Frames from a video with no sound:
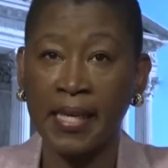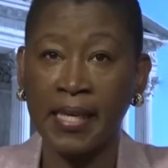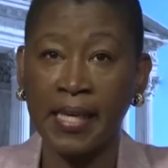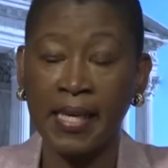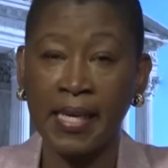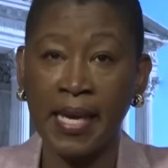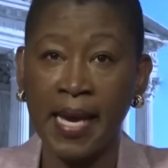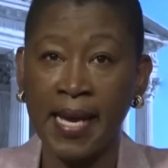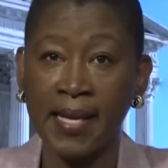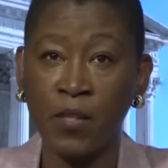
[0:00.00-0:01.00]
He
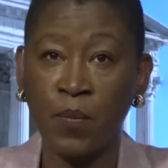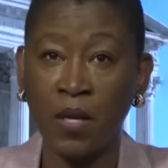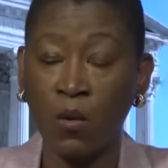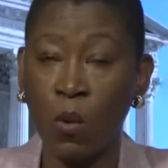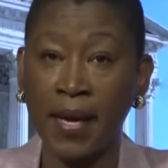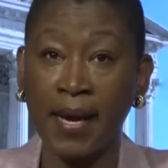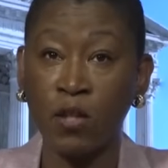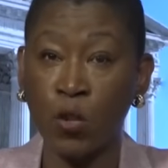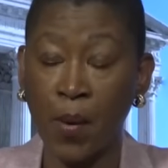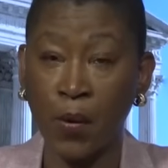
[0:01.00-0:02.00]
has been quite
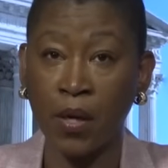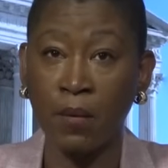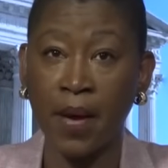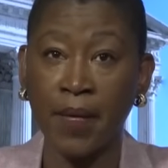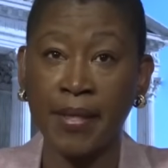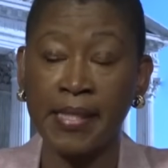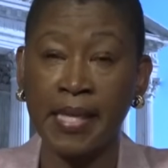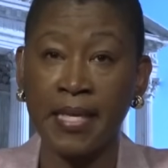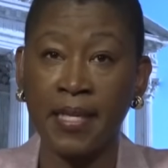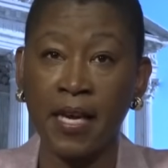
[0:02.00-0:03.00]
outspoken about his
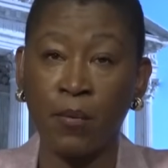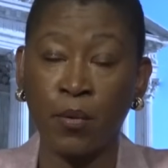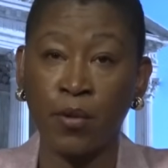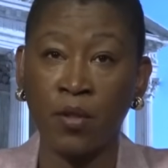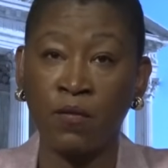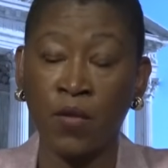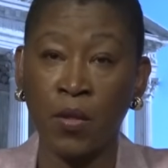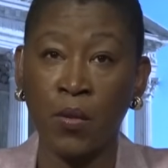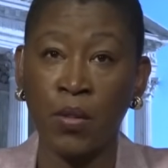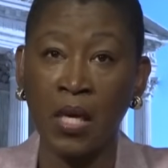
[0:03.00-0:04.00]
anti-abortion
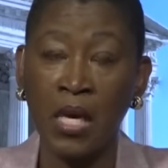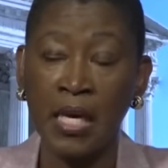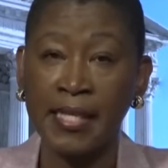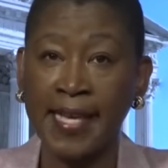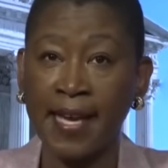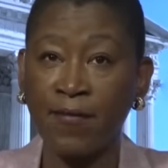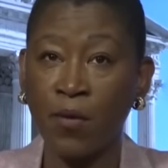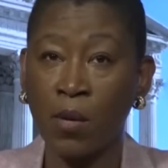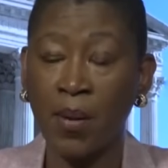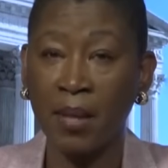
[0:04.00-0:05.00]
views, save
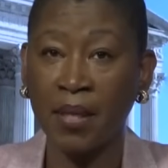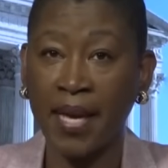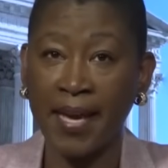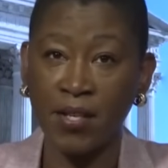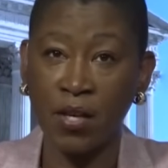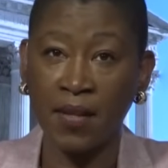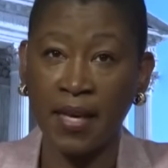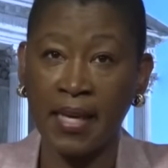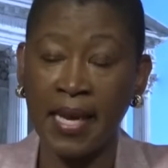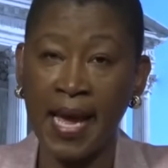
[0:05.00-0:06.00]
for a publication
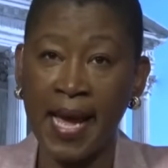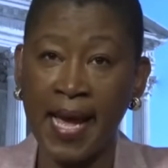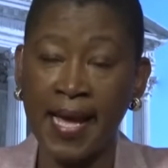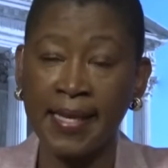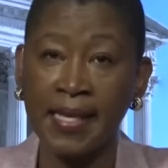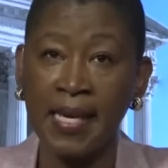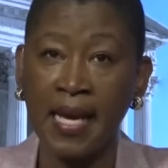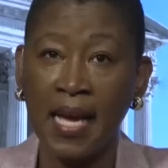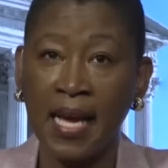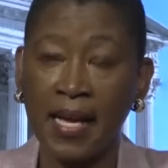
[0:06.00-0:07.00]
that he had
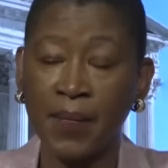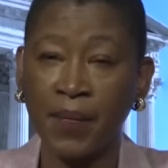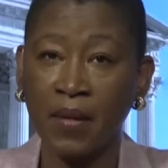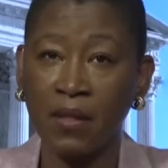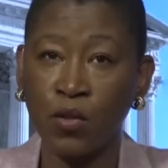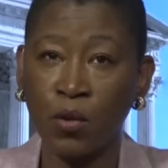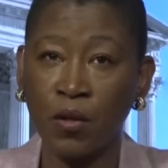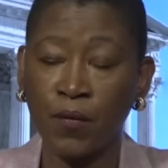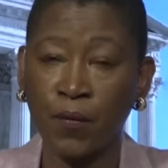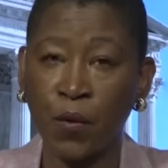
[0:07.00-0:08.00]
sort
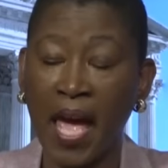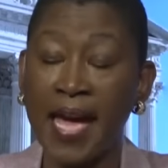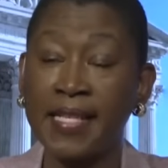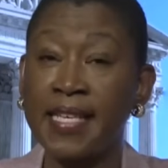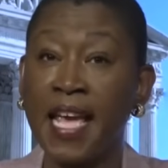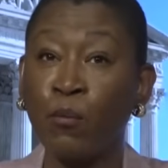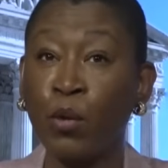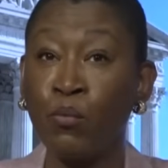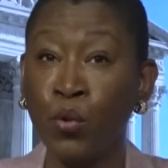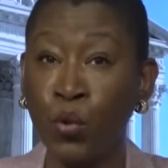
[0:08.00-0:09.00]
of had his name
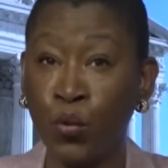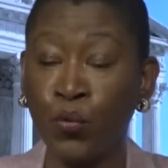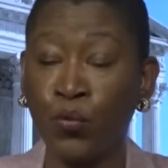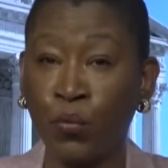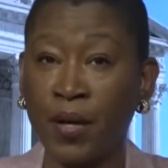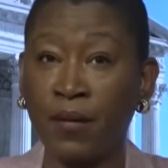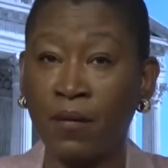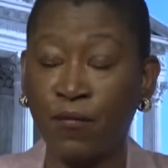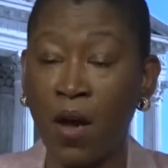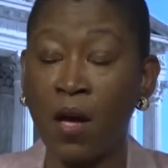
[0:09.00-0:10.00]
removed
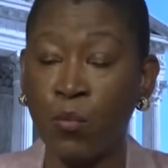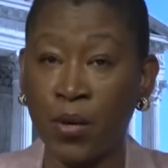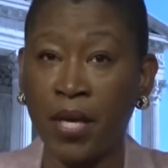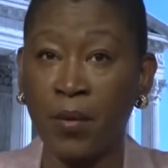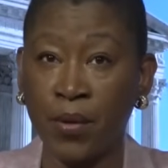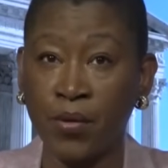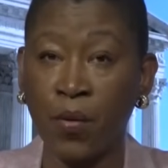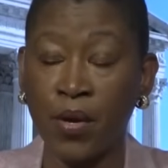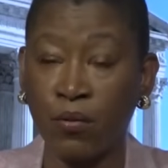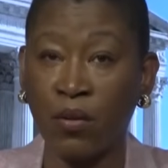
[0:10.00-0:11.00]
from when he was
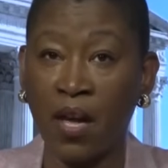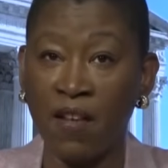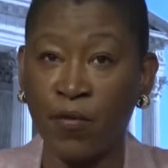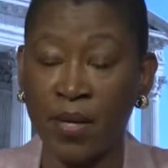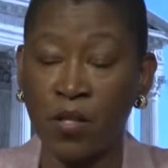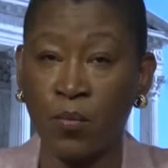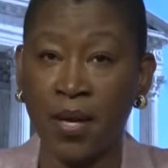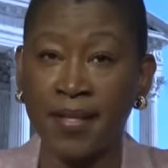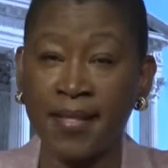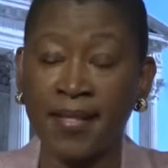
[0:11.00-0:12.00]
going through the confirmation
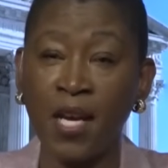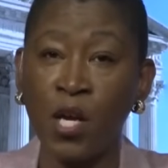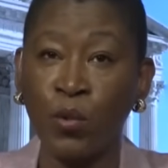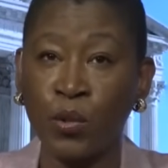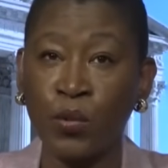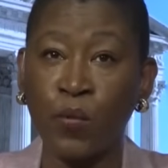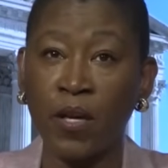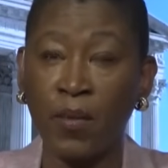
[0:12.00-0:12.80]
process, which was going to